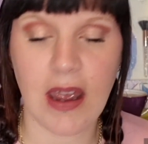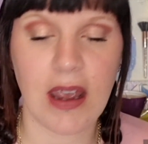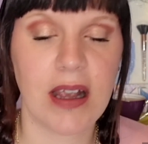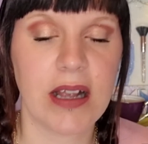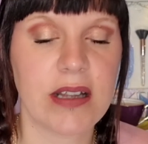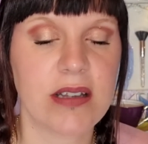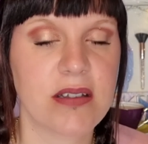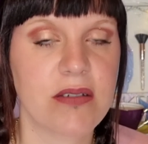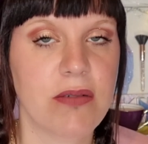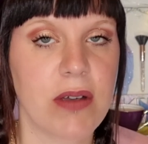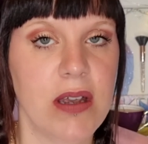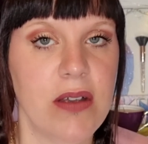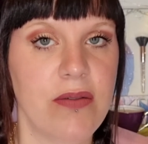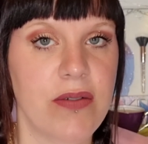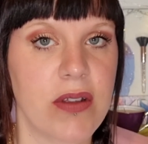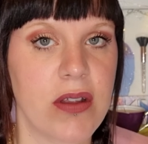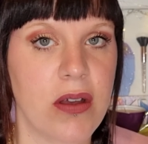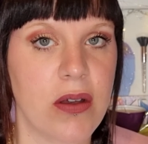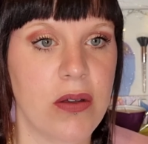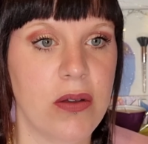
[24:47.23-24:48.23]
It's great
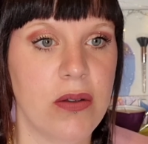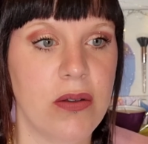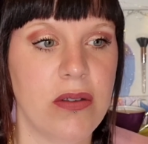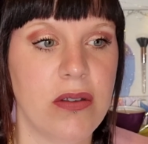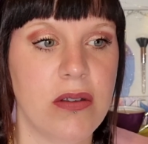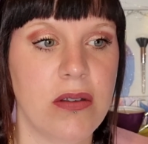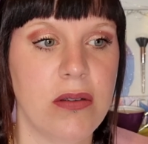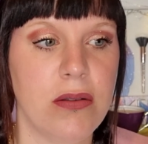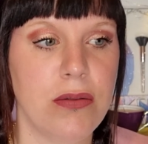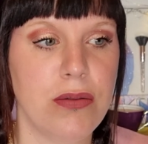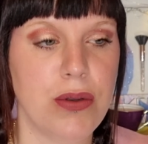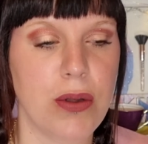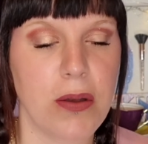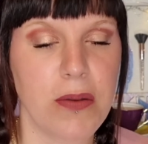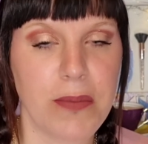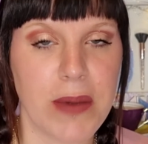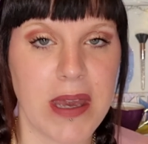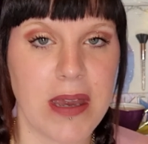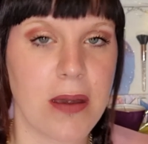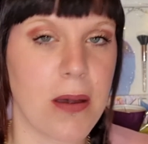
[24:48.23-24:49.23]
for those no
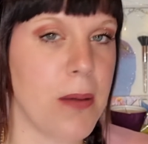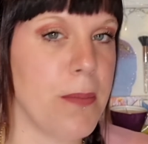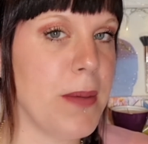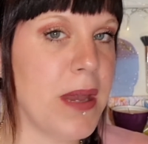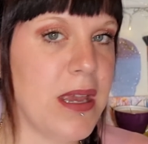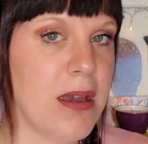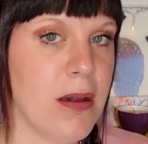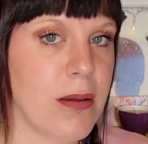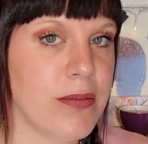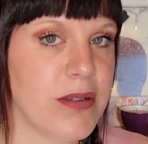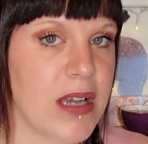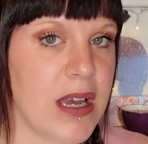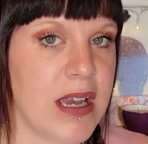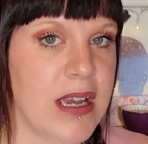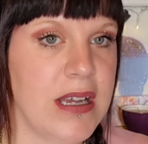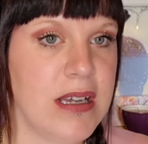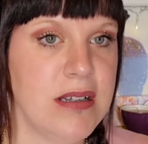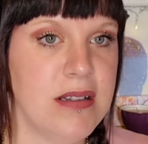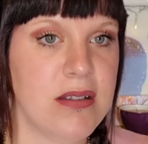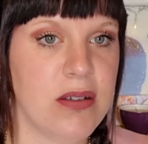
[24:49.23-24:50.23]
makeup
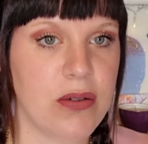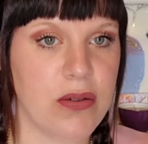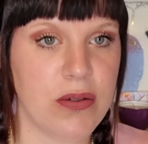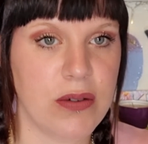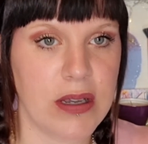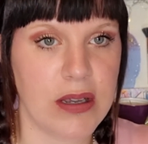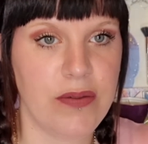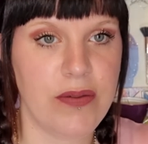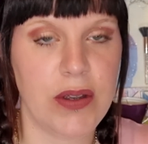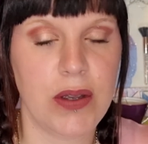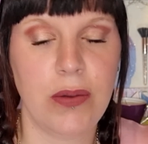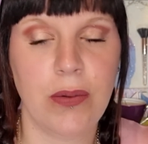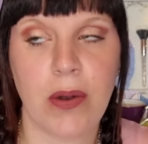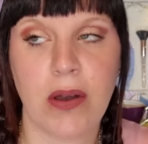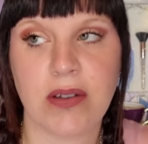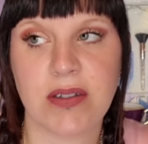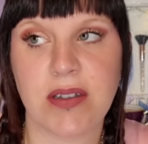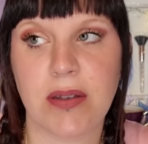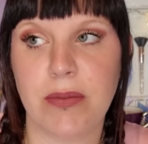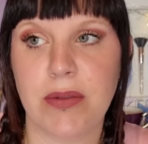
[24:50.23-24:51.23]
days, or if you
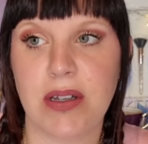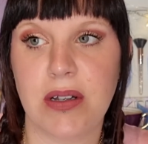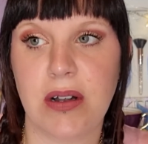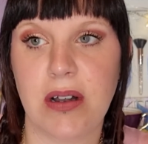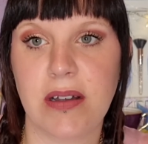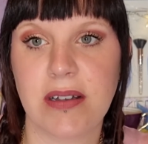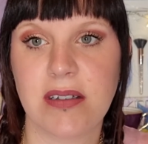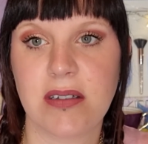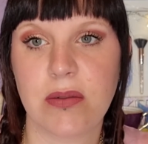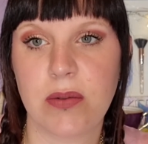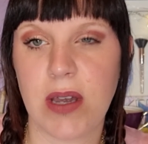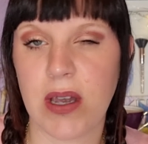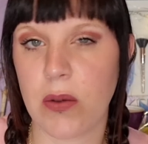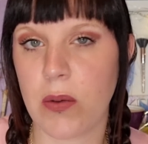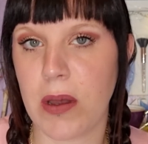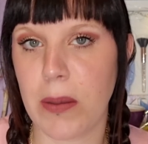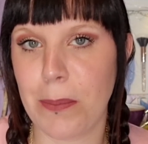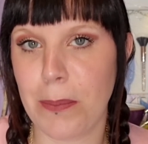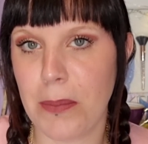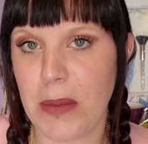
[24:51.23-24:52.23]
are someone that likes to wear
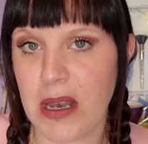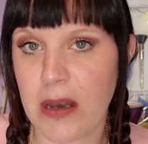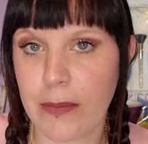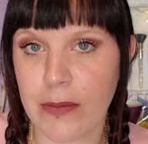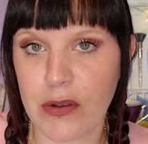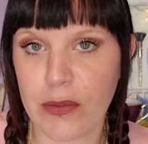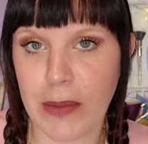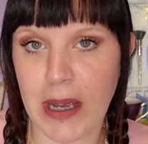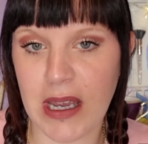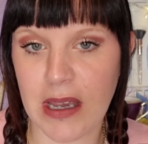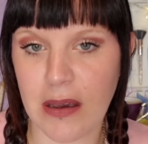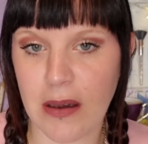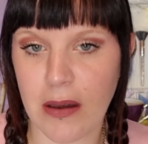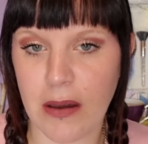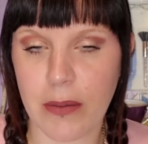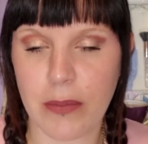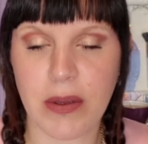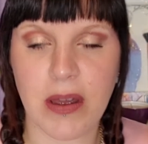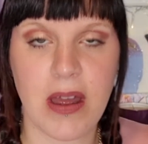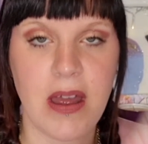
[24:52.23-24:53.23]
quite minimal
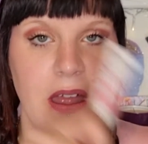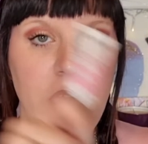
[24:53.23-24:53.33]
makeup,